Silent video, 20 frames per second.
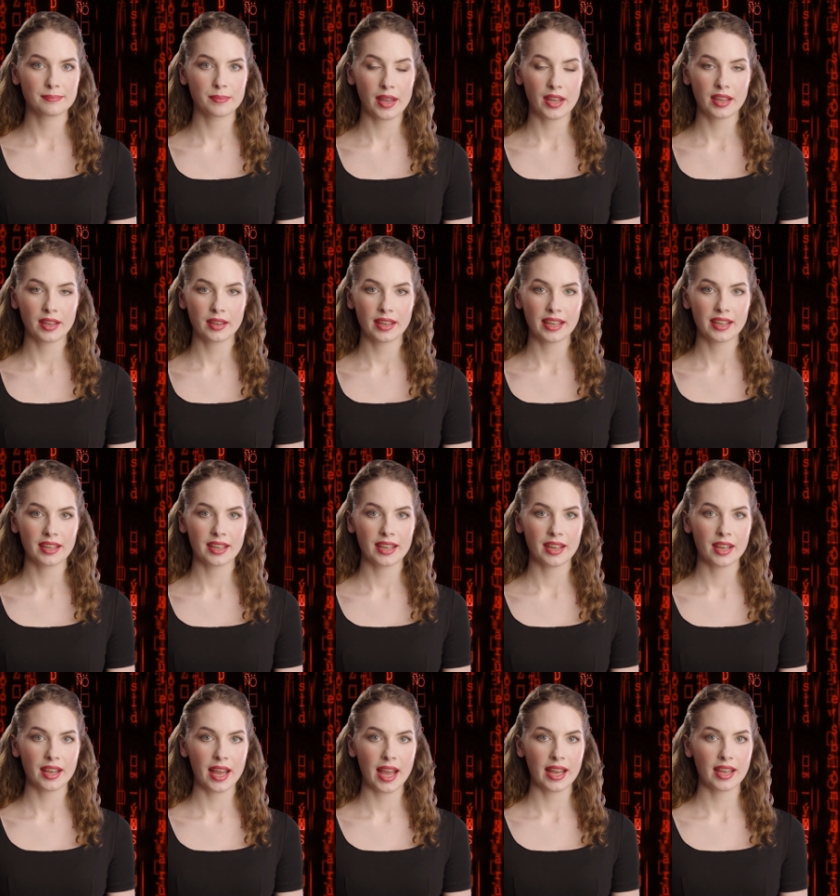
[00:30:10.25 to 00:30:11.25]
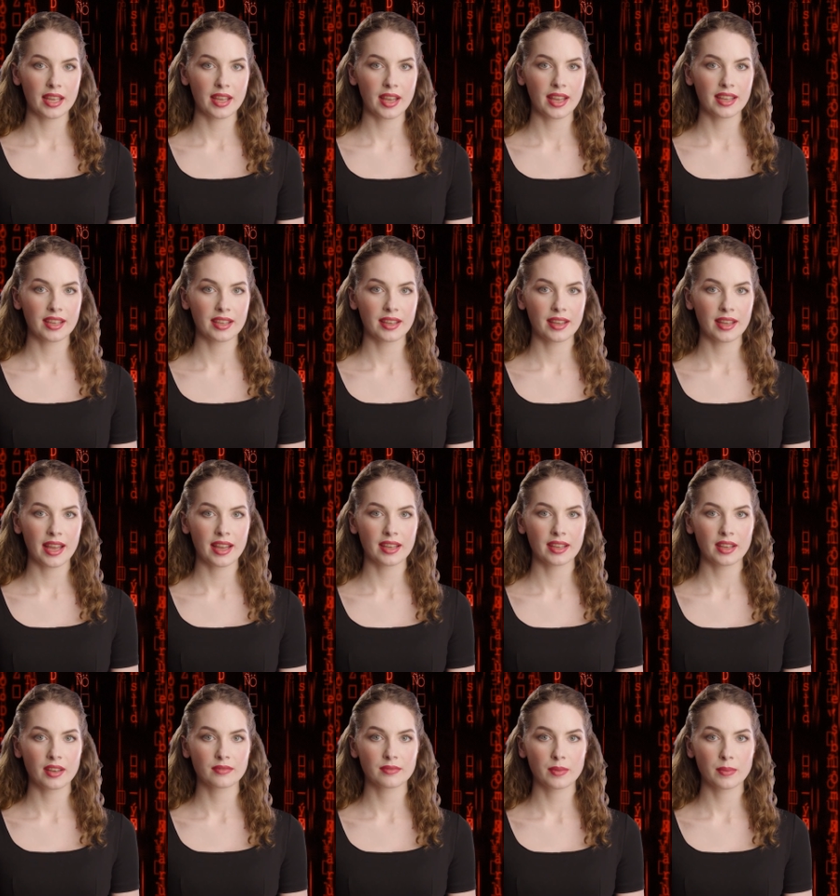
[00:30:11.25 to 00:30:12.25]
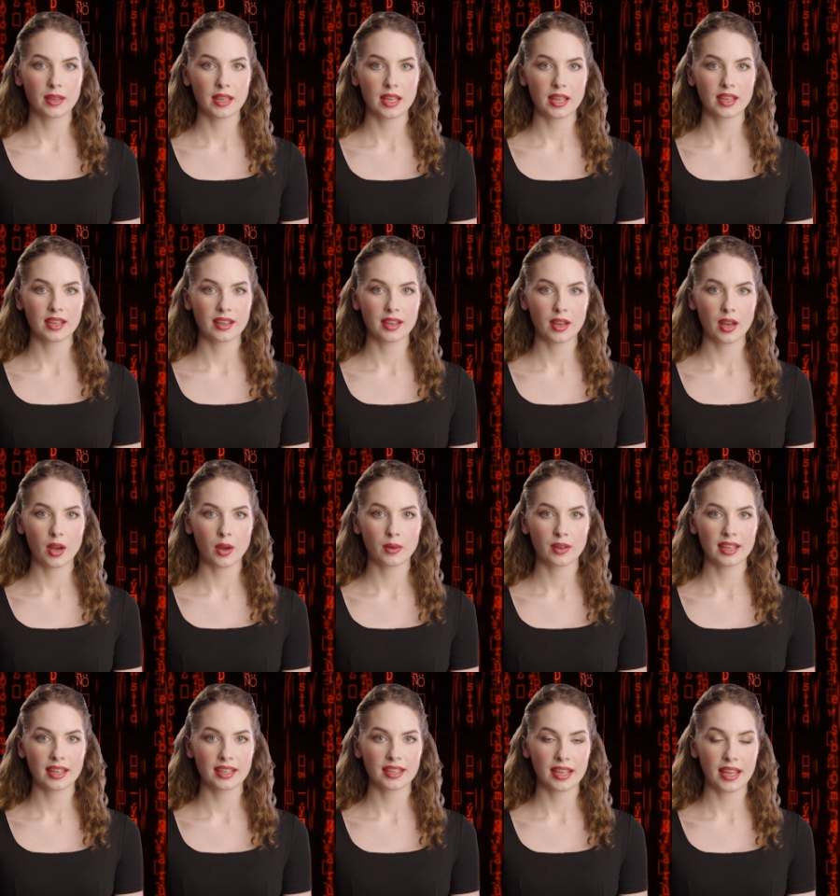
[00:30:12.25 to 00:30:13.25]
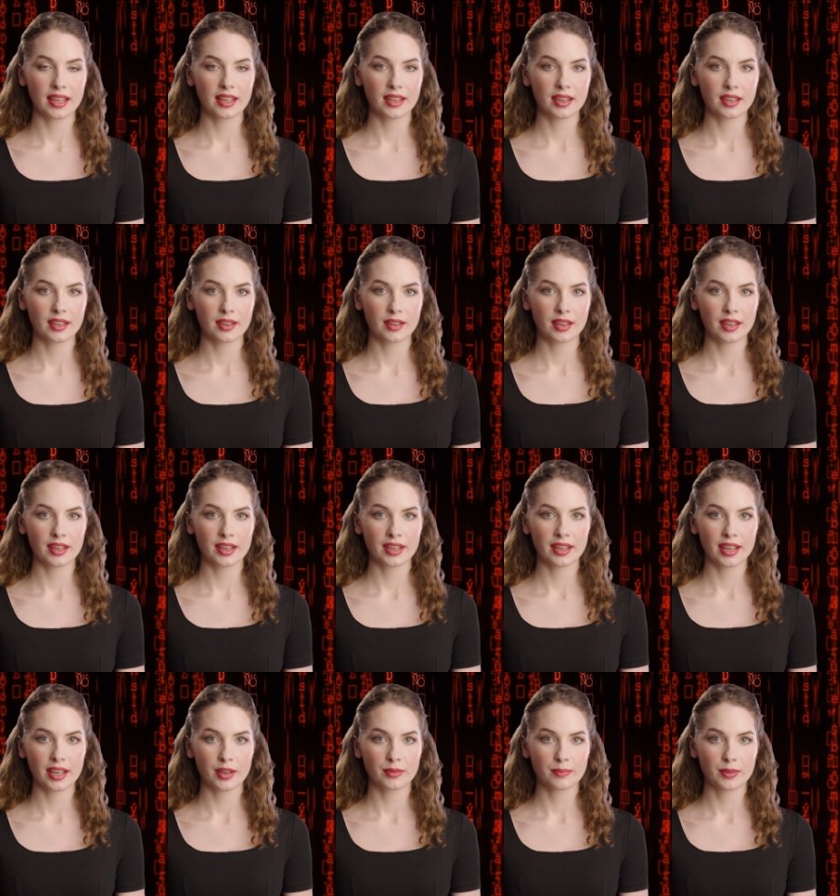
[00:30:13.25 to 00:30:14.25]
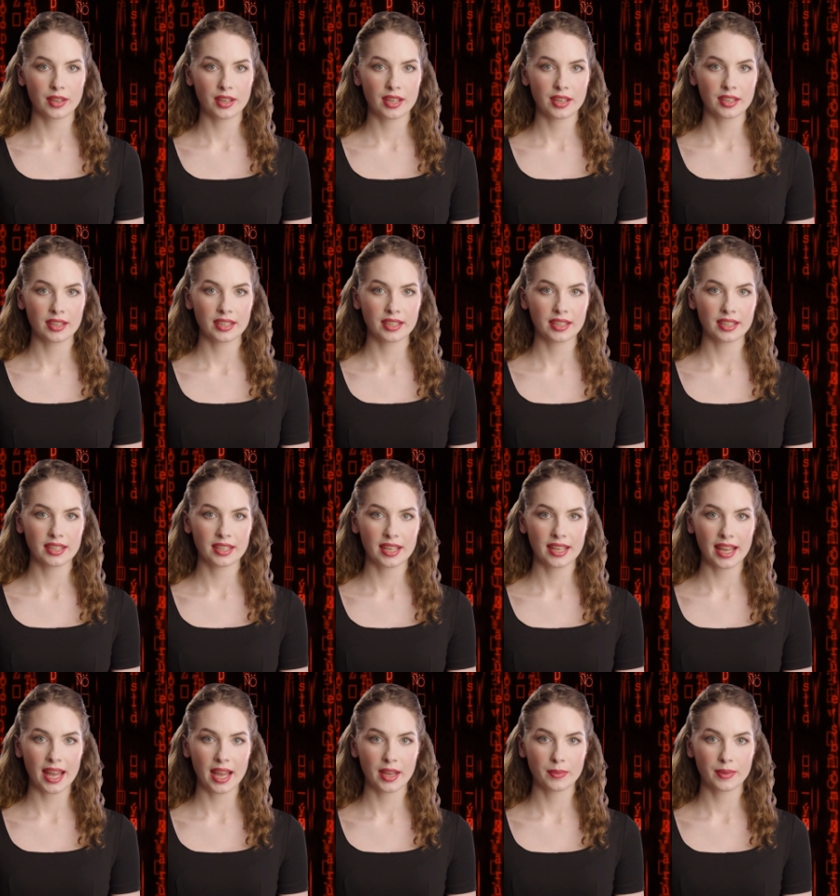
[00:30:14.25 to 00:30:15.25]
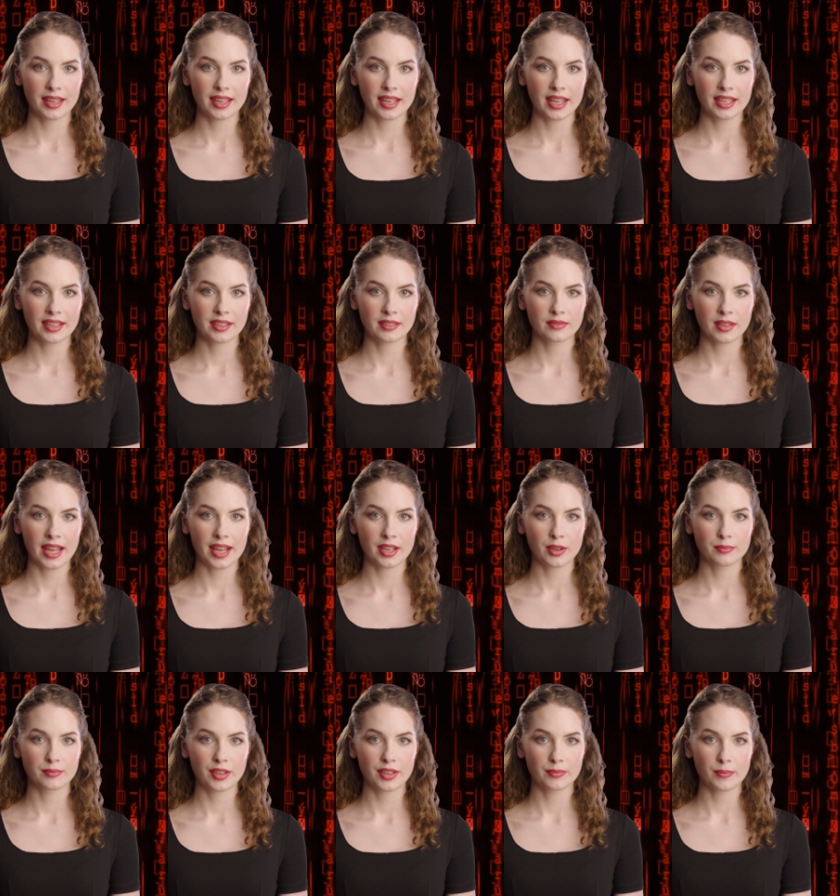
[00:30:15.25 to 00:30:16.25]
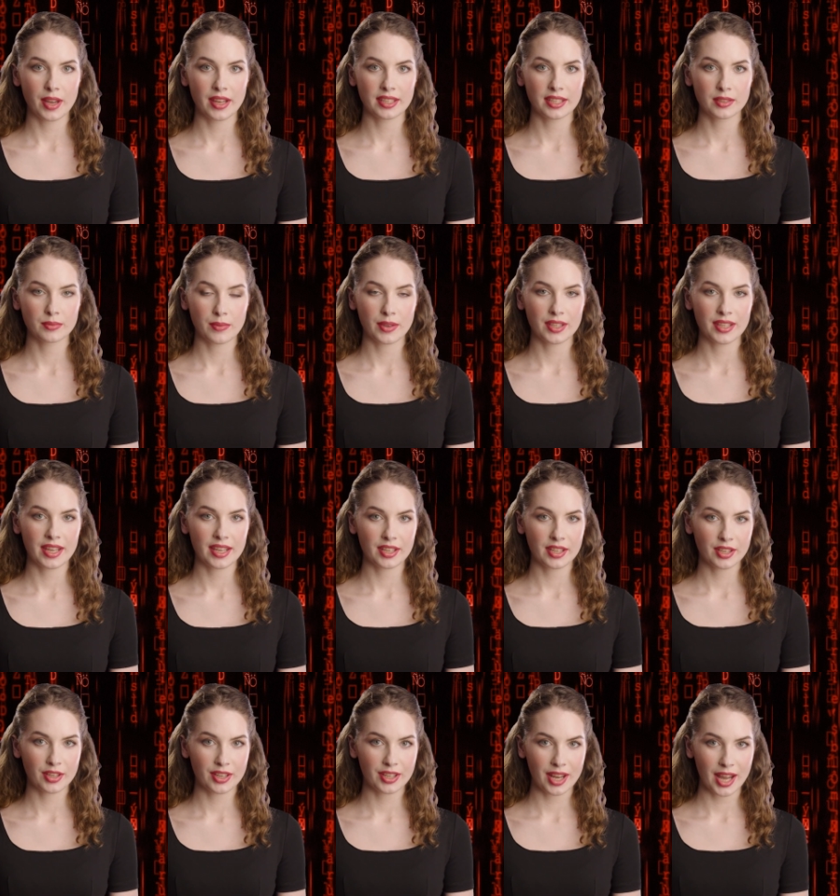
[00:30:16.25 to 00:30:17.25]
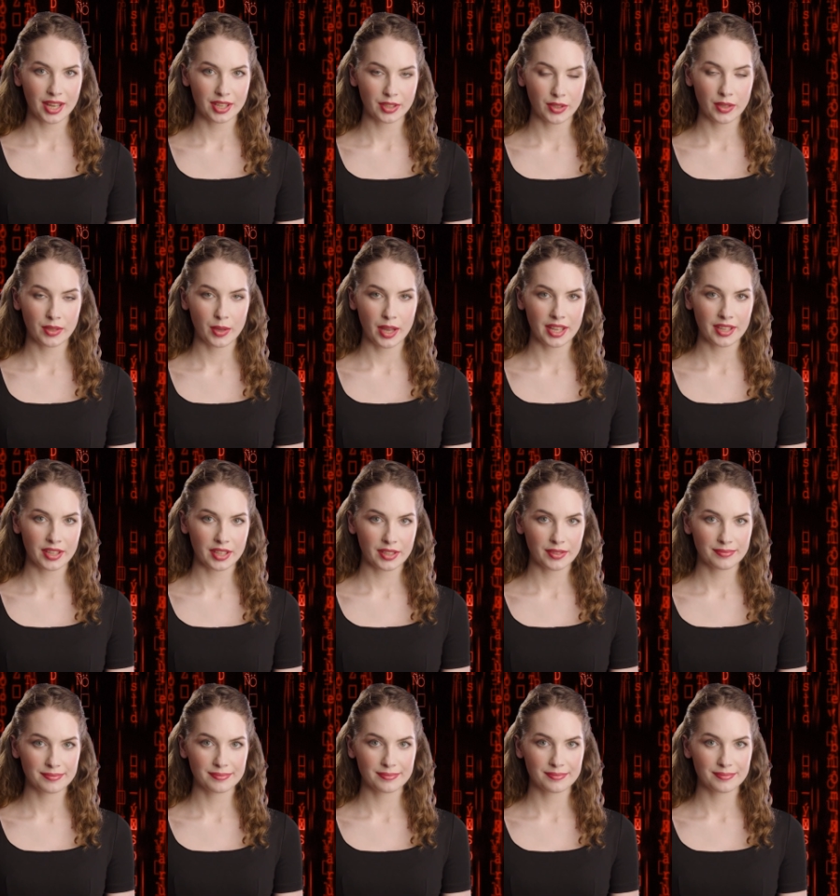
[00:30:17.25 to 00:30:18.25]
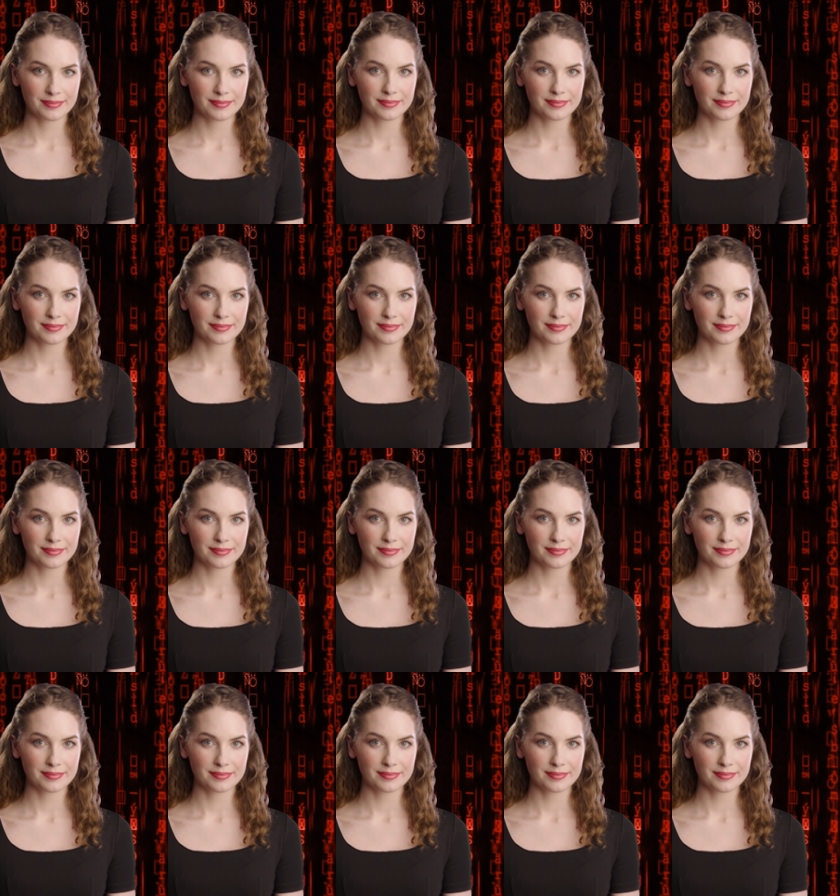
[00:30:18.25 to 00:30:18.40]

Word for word: By collecting and analyzing data from across the organization, S I E M solutions can help identify and respond to potential cyber threats.